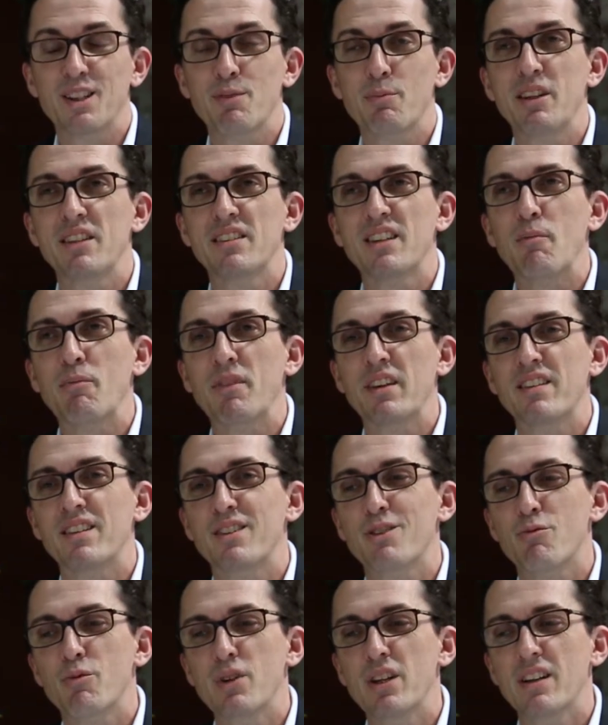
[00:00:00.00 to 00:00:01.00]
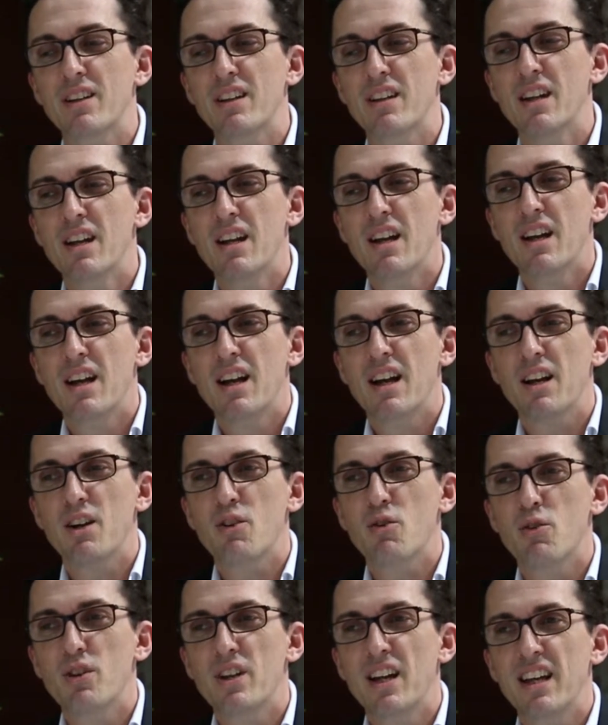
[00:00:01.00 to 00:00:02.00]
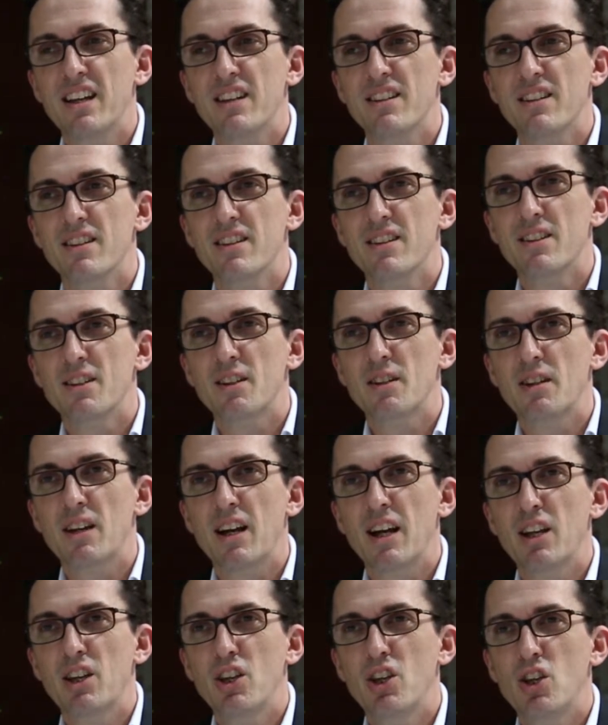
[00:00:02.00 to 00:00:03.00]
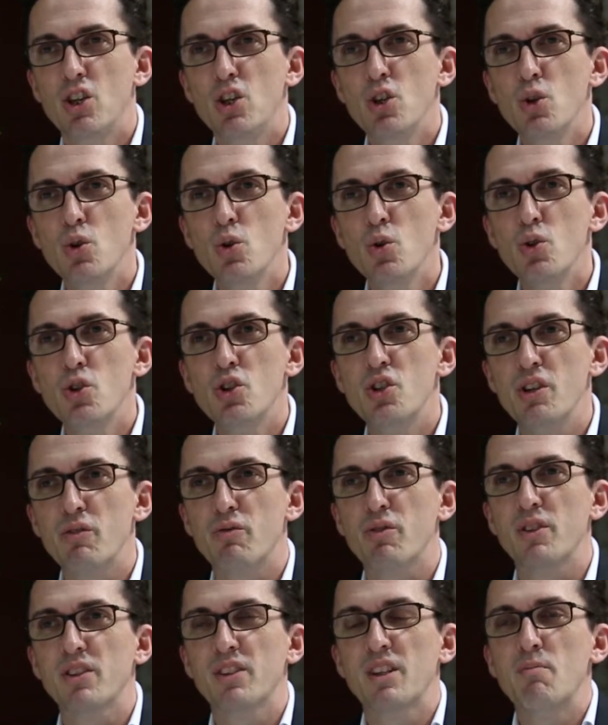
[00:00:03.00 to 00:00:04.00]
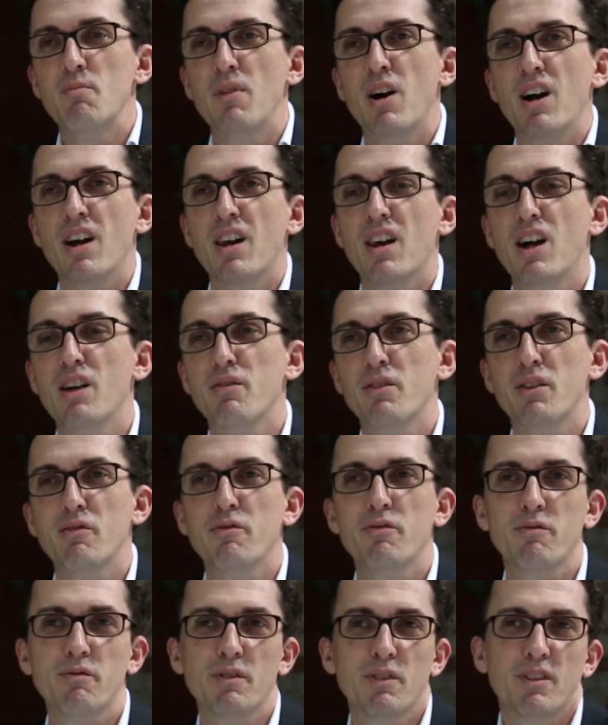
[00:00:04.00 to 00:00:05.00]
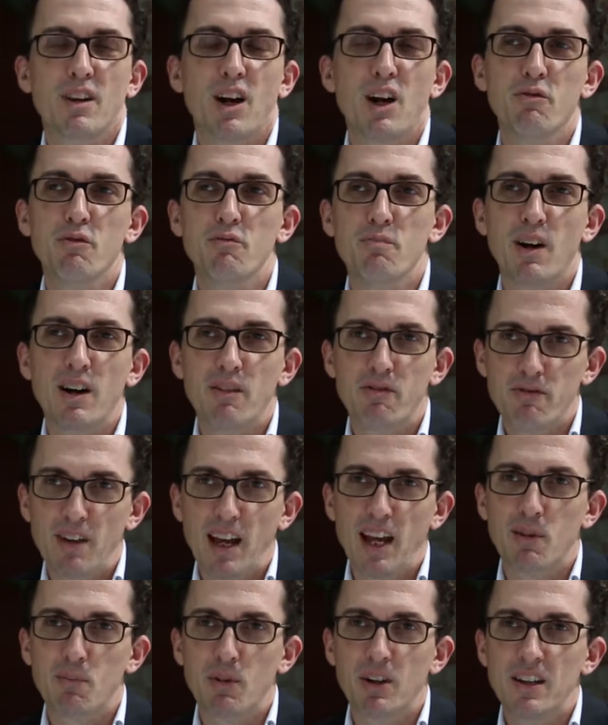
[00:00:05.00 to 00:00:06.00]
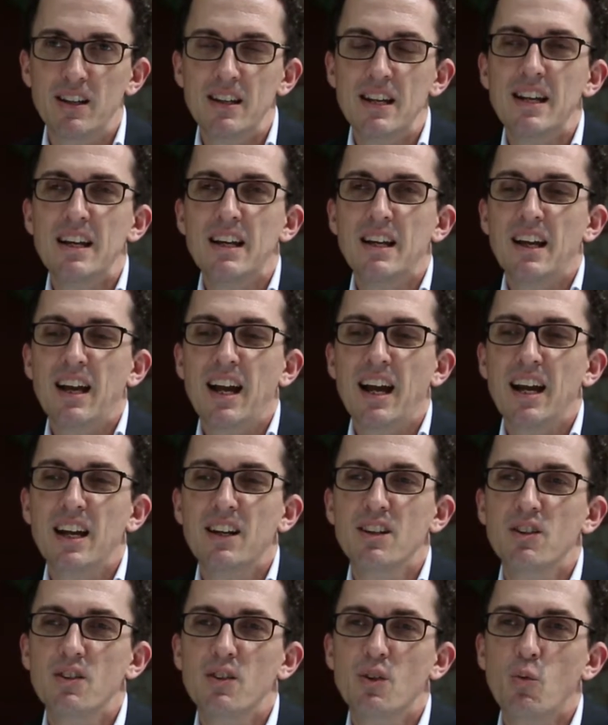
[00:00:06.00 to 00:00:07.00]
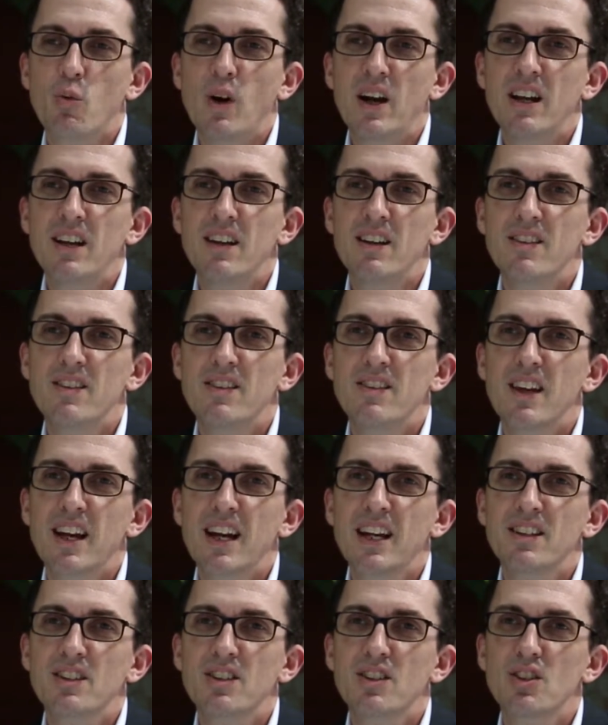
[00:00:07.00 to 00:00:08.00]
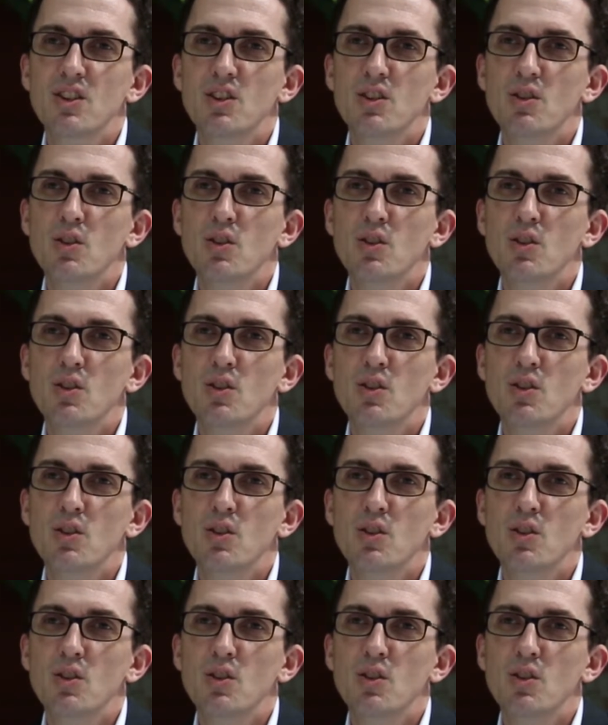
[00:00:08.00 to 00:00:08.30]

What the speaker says: has been something that's really created a huge difference in my life and the life of my family, and the way that